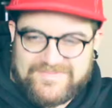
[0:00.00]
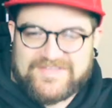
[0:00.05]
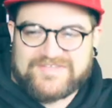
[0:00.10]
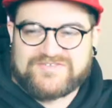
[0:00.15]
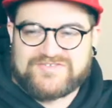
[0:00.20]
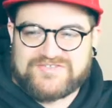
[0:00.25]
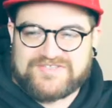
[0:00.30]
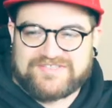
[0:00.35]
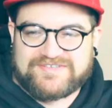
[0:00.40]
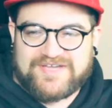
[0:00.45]

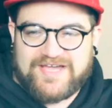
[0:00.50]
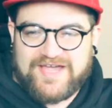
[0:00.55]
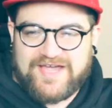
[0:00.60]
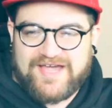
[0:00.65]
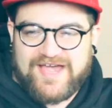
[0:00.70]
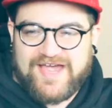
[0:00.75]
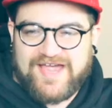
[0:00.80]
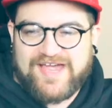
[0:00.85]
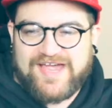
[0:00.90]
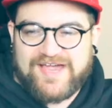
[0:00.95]
Yes,
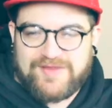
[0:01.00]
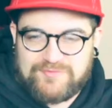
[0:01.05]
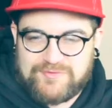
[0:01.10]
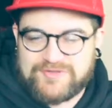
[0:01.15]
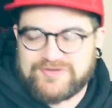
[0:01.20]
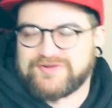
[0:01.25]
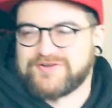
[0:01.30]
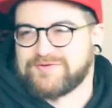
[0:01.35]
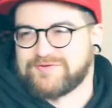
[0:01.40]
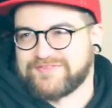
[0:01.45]
I would
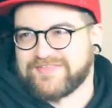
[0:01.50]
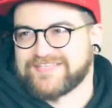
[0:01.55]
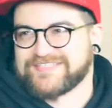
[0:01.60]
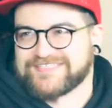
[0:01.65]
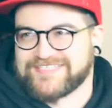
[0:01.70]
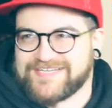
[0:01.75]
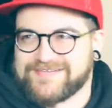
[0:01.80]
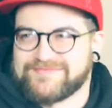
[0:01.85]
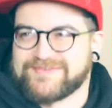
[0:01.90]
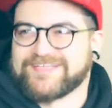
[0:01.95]
agree with that
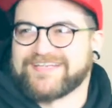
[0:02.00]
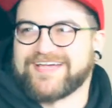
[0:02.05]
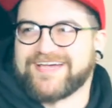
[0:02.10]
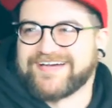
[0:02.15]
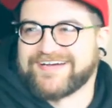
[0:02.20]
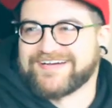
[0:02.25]
statement.